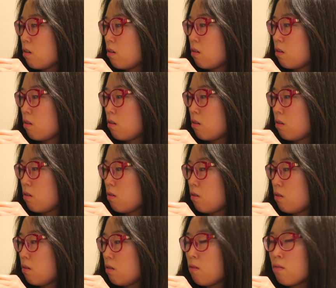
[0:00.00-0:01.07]

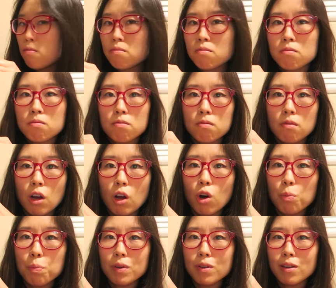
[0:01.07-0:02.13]
Uh-oh. I
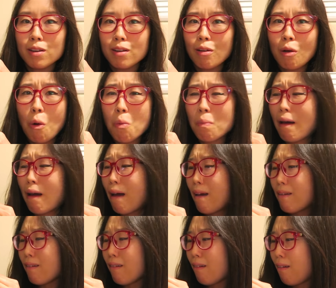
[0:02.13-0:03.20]
hope it didn't go
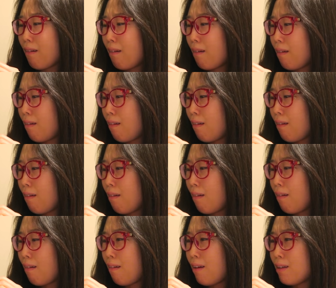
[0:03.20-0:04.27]
bad.
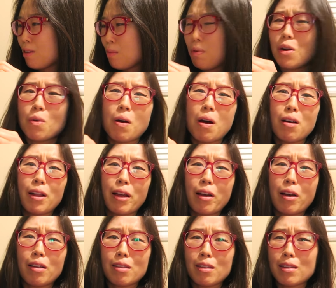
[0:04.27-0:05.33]
Oh, it's been a while I
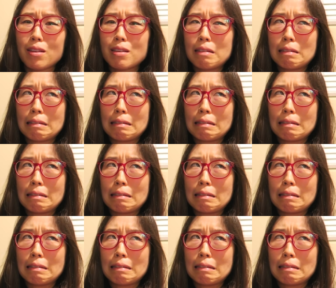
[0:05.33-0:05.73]
got this.